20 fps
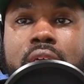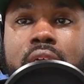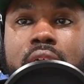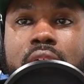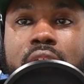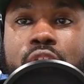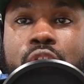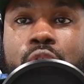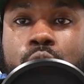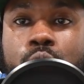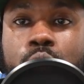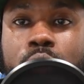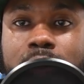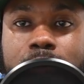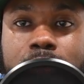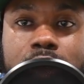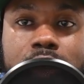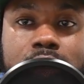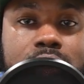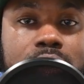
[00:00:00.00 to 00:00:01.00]
the
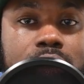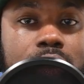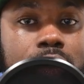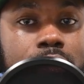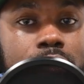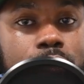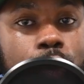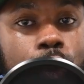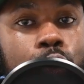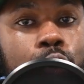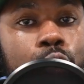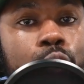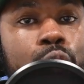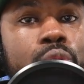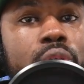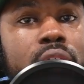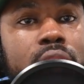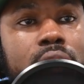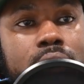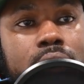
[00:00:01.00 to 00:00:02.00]
remnants of
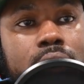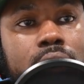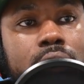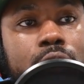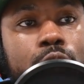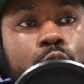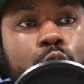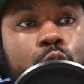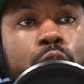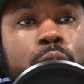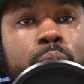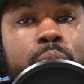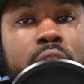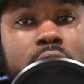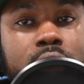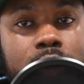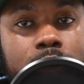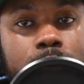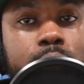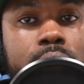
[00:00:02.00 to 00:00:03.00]
old will
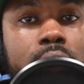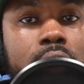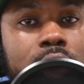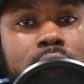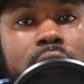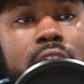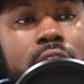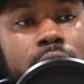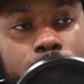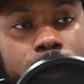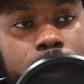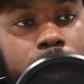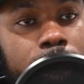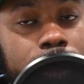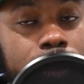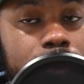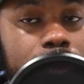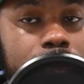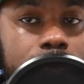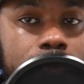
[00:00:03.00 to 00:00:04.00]
be completely
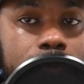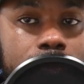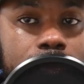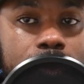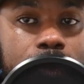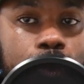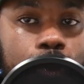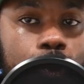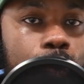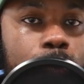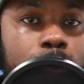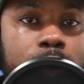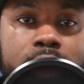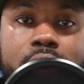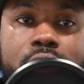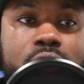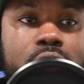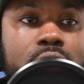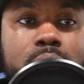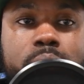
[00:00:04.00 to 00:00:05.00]
forgotten.
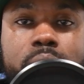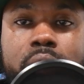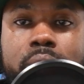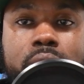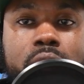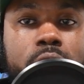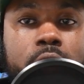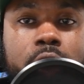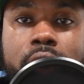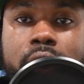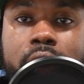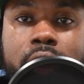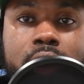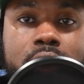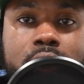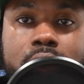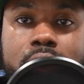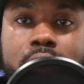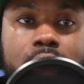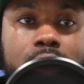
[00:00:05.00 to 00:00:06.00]
Nobody's going to be able to
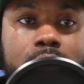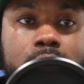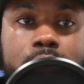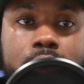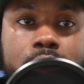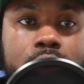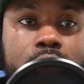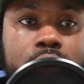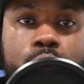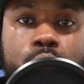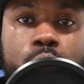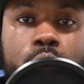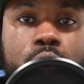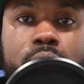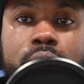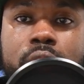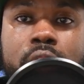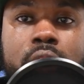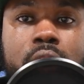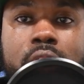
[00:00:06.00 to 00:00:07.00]
recognize these neighborhoods.
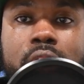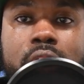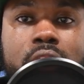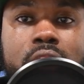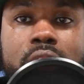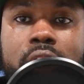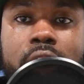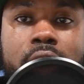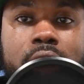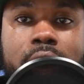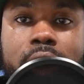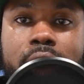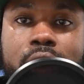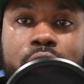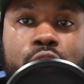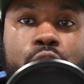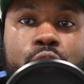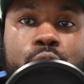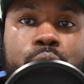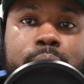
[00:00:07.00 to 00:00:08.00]
It's not like,
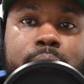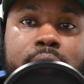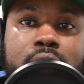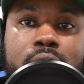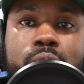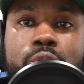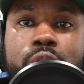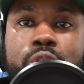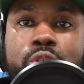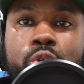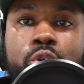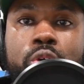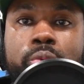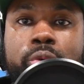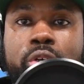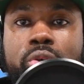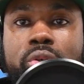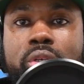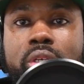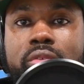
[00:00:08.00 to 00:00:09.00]
oh, we're about to restore,
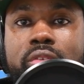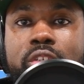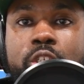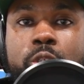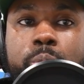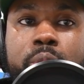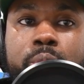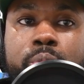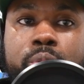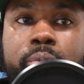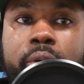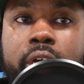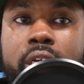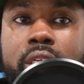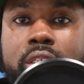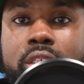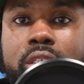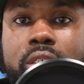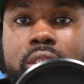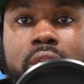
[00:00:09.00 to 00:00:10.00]
we're going to give these people
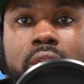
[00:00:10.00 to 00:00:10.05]
back this